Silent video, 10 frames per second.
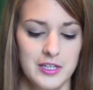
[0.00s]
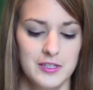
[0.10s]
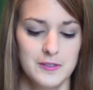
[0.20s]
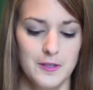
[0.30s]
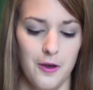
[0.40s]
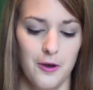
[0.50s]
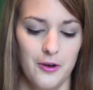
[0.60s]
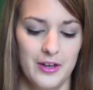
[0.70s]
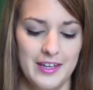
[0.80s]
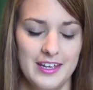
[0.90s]

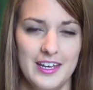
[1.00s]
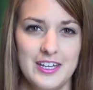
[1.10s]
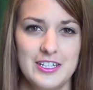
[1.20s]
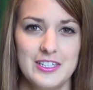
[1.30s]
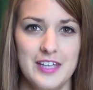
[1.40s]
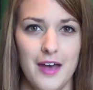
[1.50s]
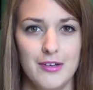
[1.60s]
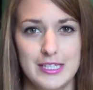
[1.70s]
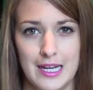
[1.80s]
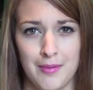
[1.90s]
So just have
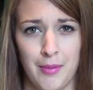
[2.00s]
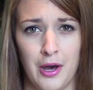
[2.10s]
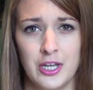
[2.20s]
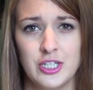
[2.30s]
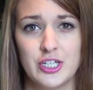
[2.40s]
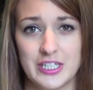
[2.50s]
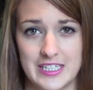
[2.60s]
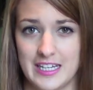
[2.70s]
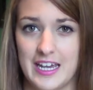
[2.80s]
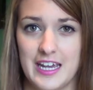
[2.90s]
a tampon
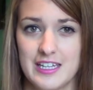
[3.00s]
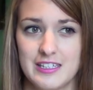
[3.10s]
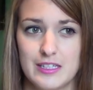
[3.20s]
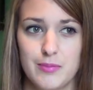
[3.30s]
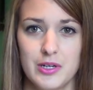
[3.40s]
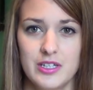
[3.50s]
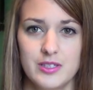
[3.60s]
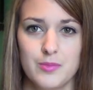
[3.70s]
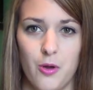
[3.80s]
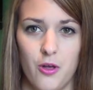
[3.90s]
just in case. It's pretty
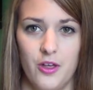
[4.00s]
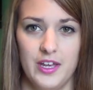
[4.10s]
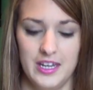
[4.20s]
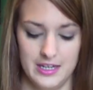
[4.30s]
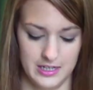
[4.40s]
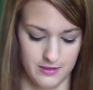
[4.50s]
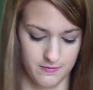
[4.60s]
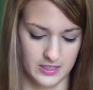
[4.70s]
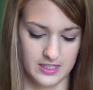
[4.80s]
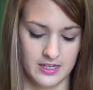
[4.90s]
small and it
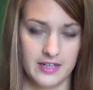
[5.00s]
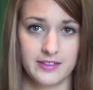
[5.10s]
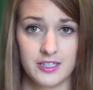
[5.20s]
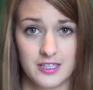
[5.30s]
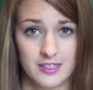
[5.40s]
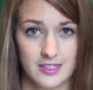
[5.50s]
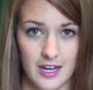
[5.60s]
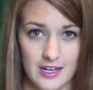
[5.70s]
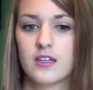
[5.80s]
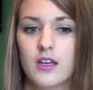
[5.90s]
fits nicely
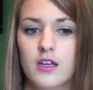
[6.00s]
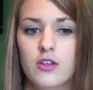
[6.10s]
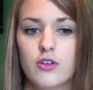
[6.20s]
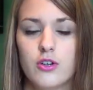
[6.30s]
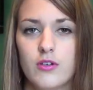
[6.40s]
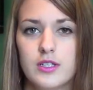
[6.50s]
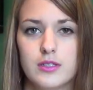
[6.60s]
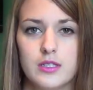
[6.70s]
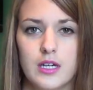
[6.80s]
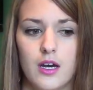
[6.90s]
inside. You can
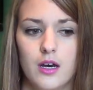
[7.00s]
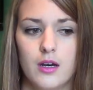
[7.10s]
always get